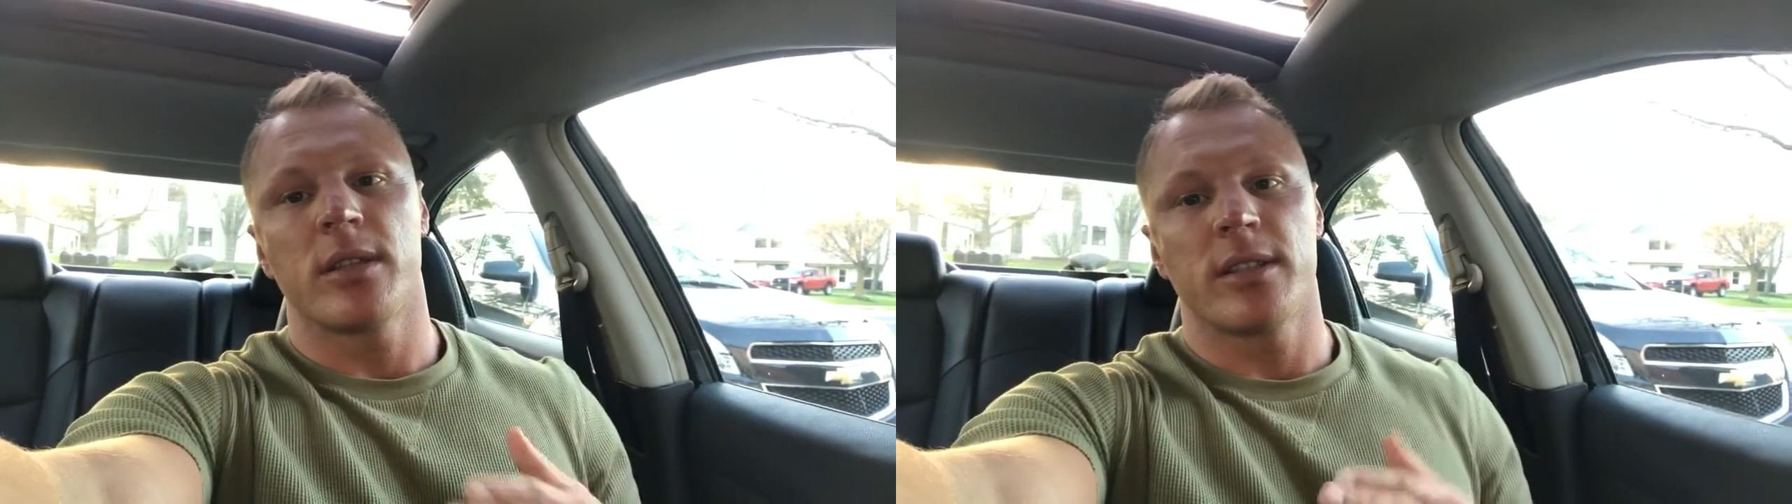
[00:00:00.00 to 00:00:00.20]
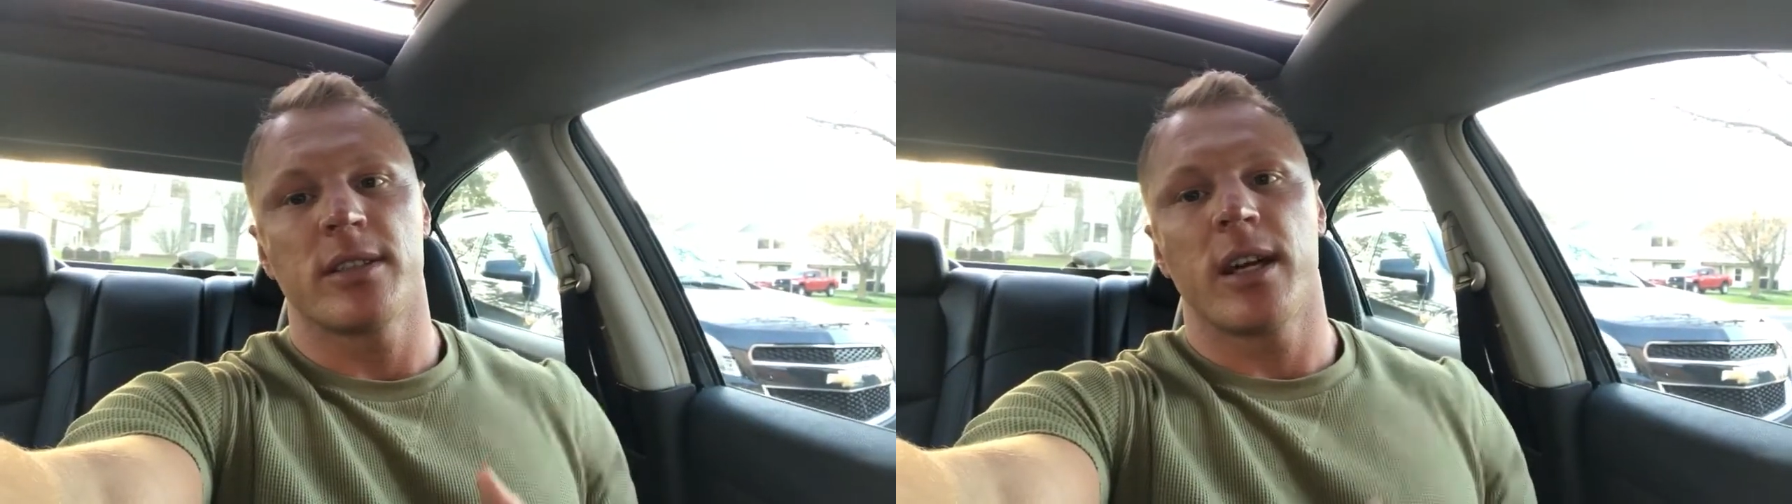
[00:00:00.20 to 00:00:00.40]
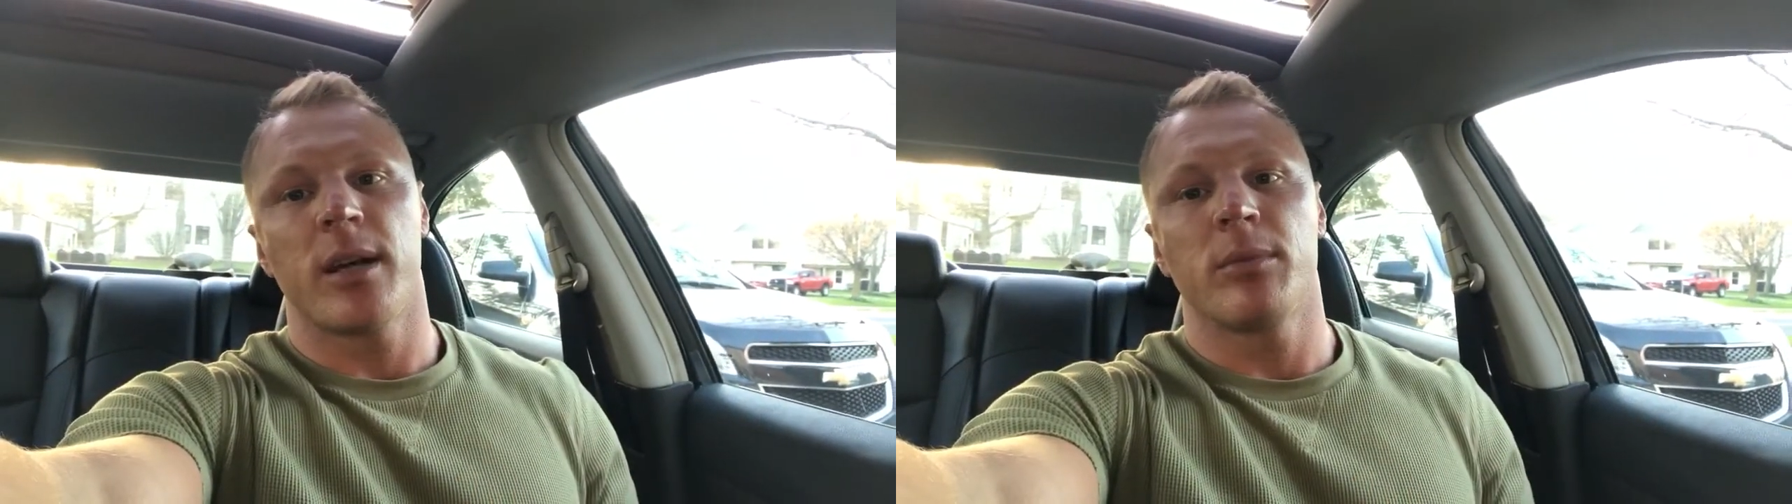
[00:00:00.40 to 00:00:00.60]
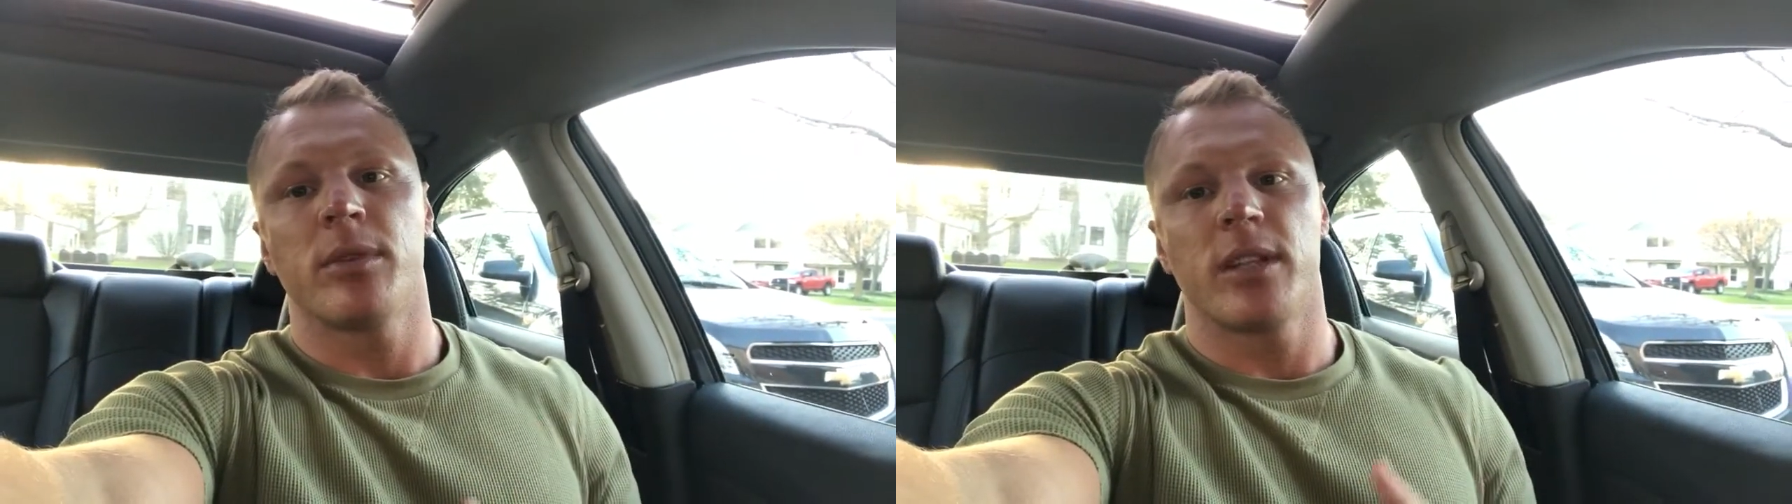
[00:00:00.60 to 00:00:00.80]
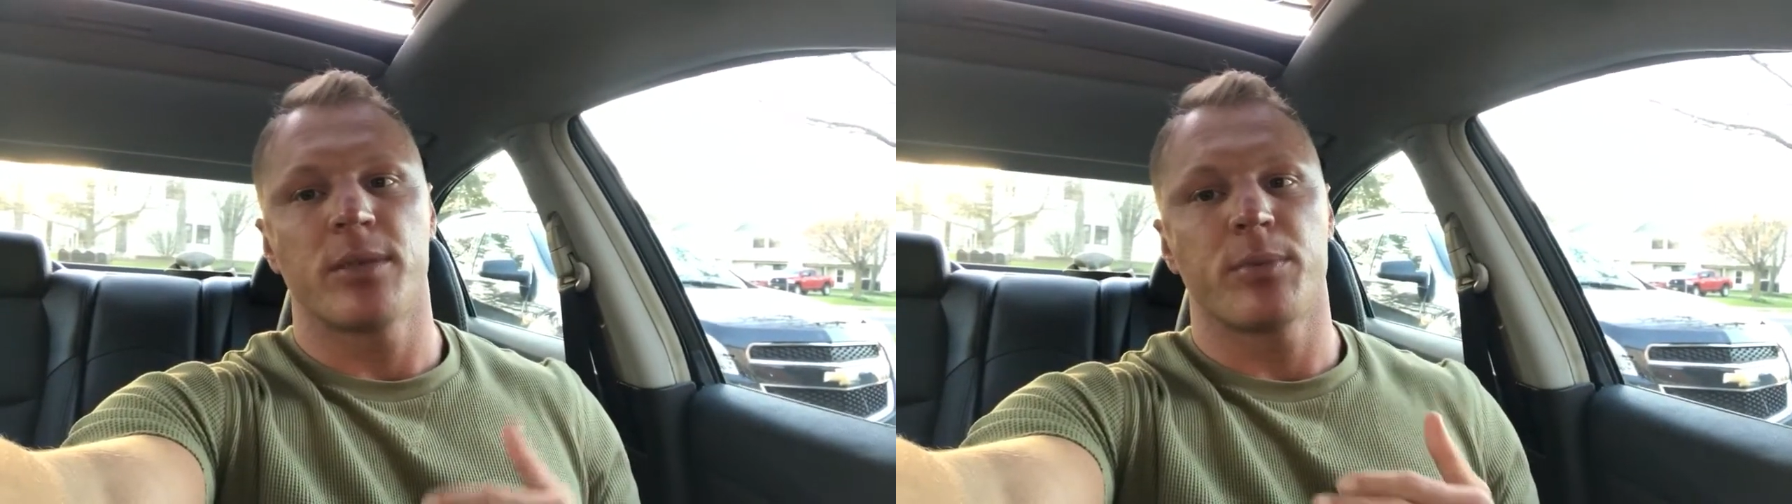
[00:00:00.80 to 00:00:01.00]
It takes time,
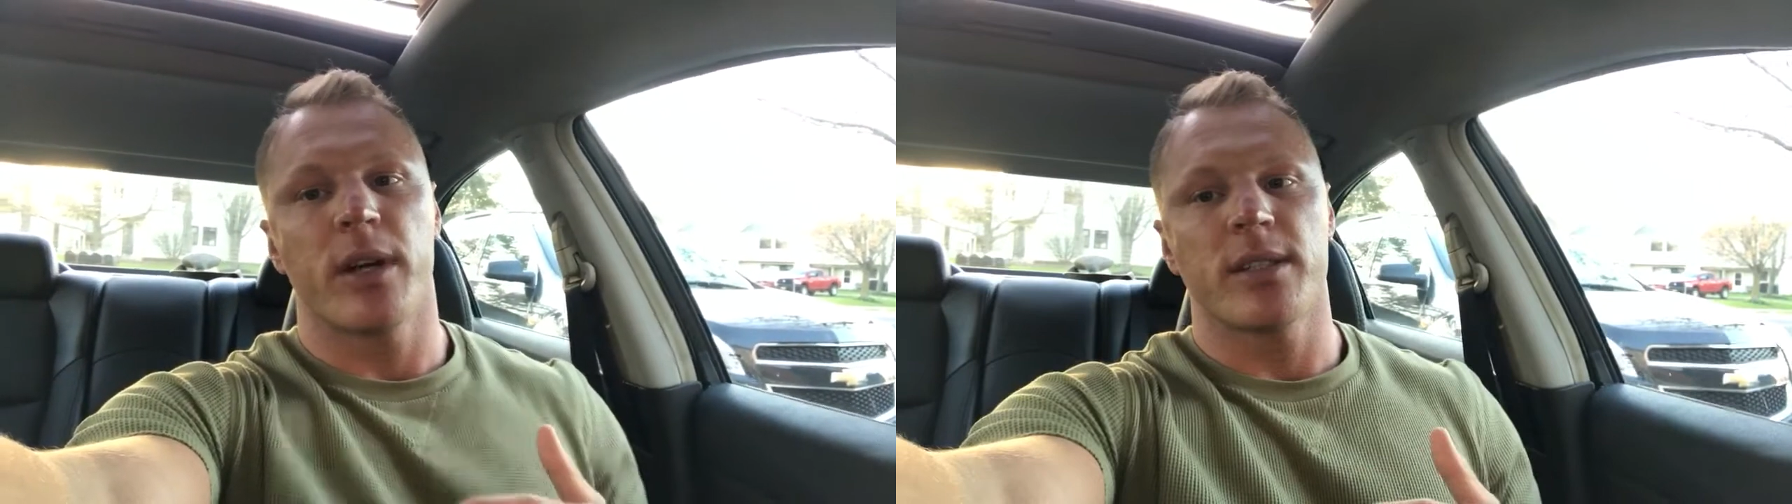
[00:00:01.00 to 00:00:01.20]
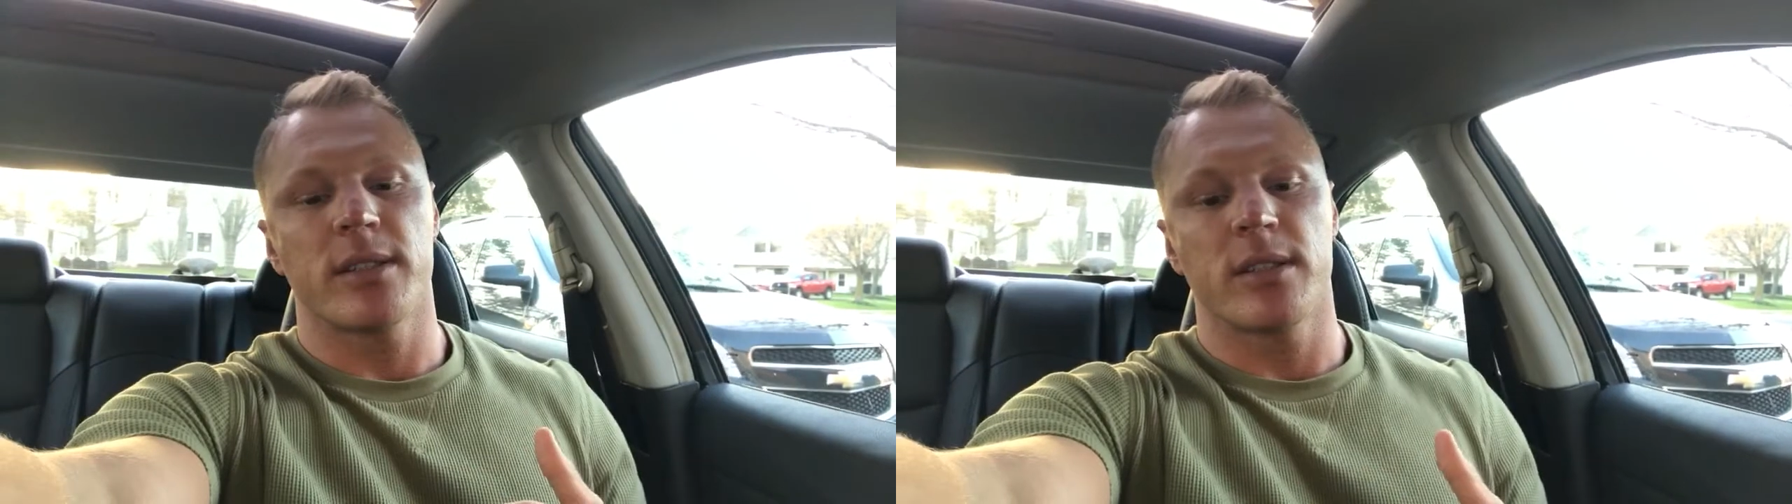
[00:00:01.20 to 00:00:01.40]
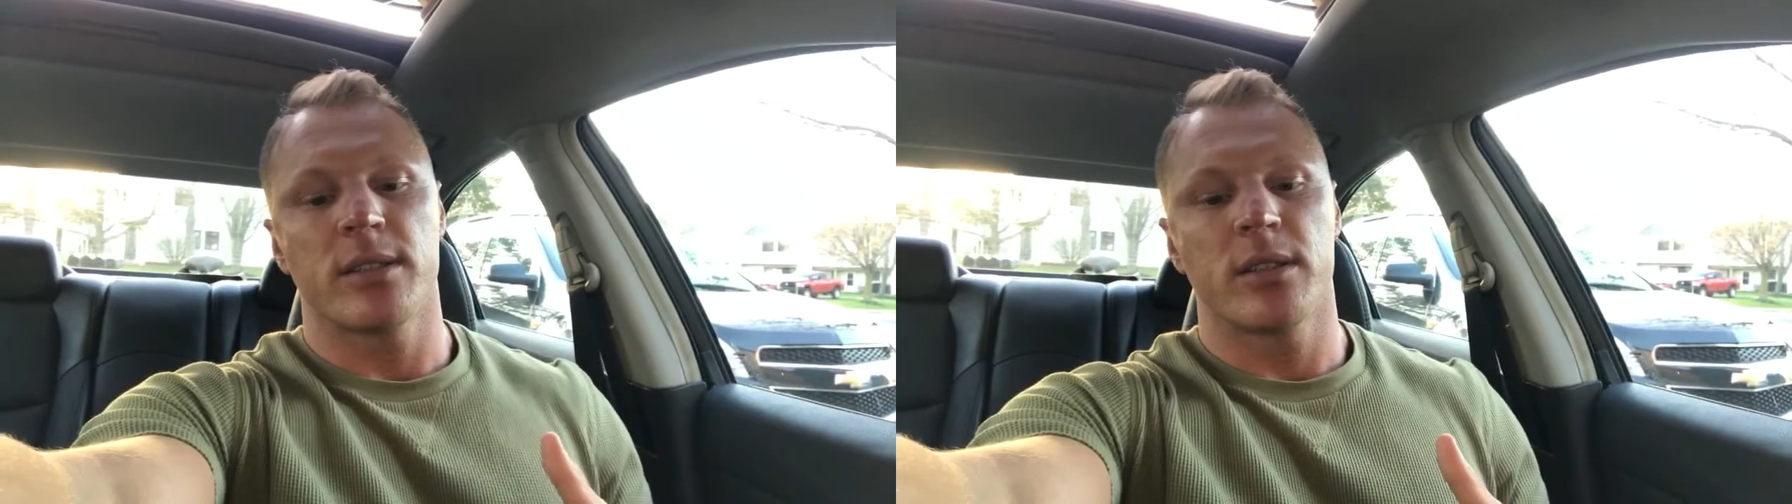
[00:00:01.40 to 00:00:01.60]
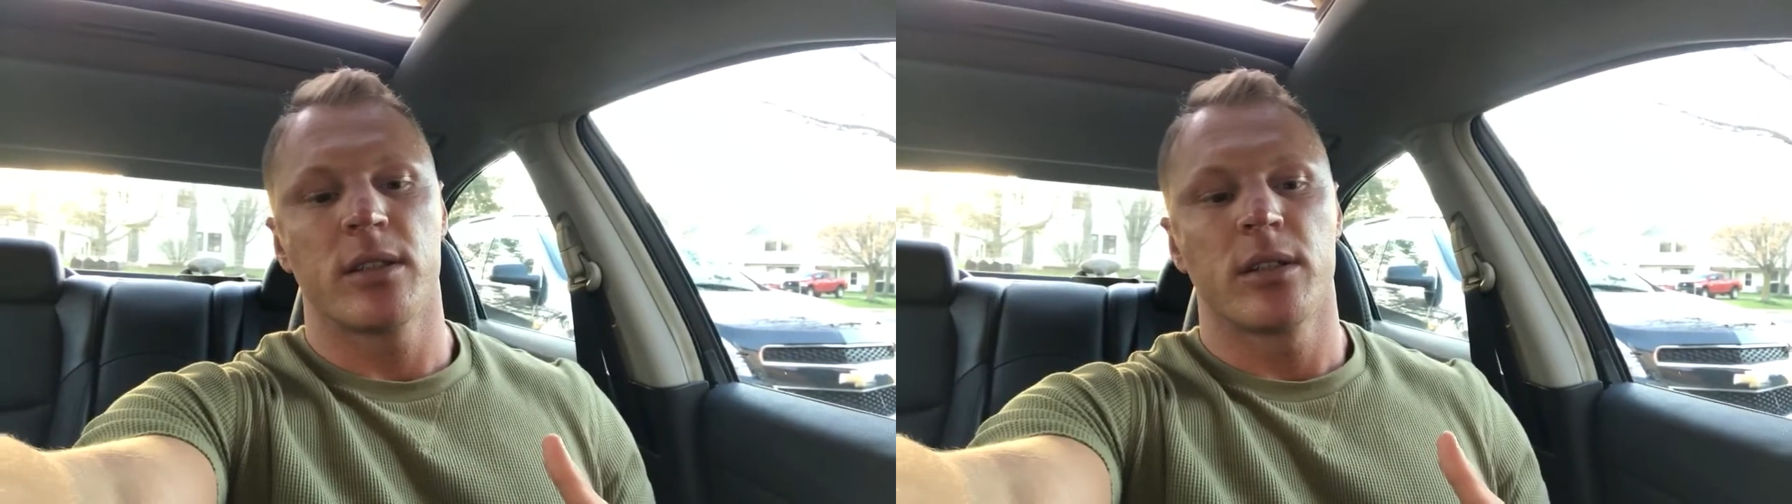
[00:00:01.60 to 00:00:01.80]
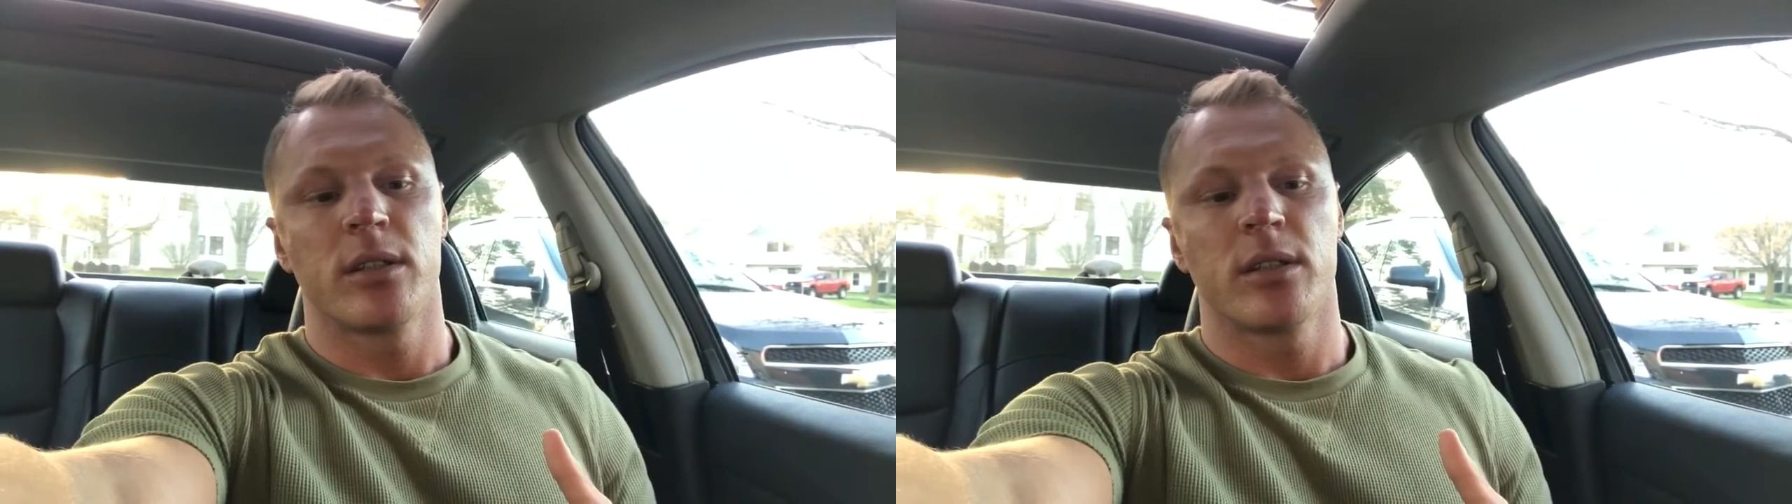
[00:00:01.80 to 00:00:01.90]
it takes process.